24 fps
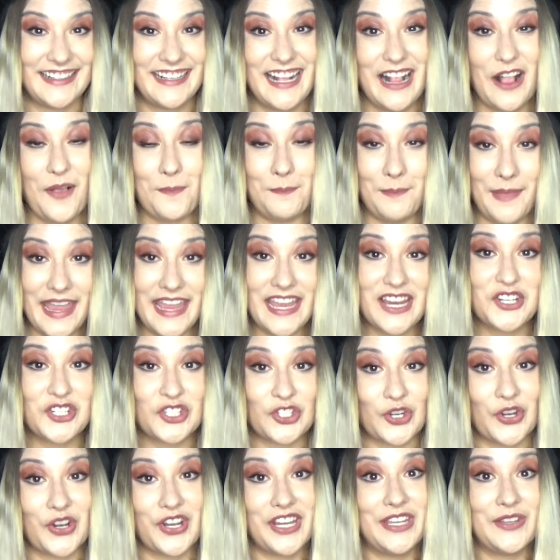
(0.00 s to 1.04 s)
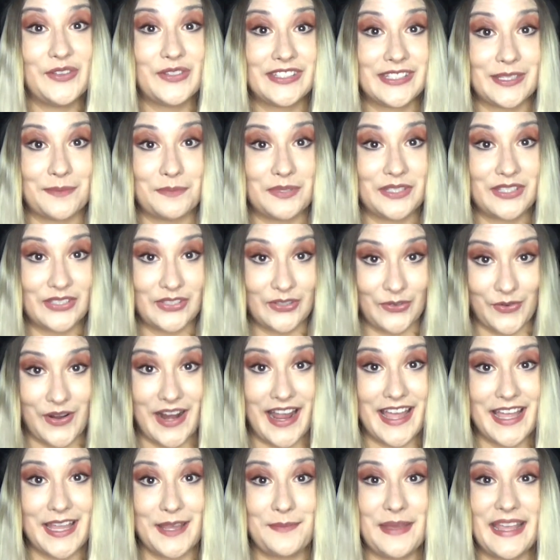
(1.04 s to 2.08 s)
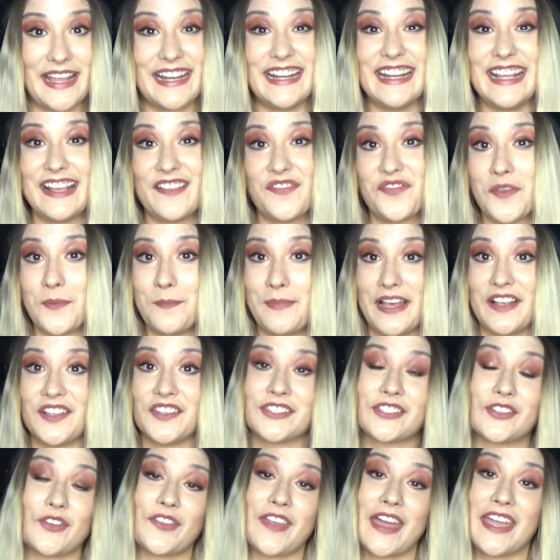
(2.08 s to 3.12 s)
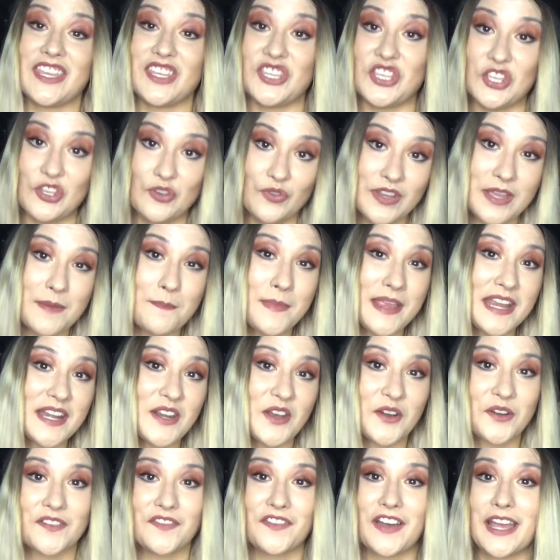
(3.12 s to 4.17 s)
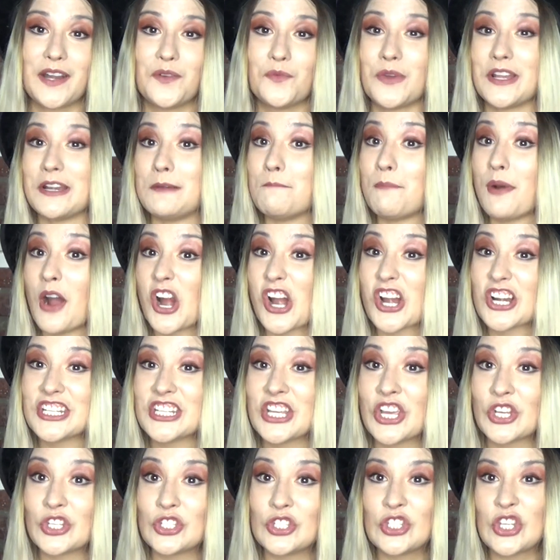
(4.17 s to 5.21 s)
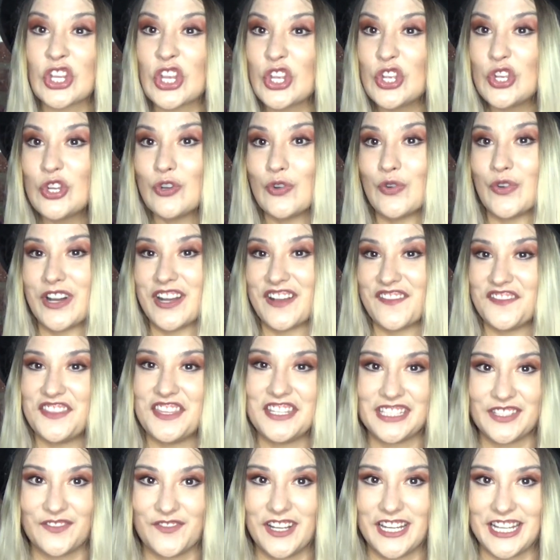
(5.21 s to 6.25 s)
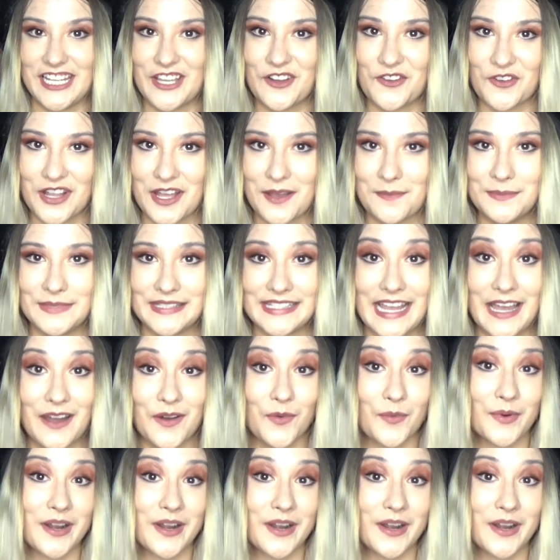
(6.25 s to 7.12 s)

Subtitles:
Make sure you subscribe and hit the bell so that you can be notified when part 2 of this video comes out,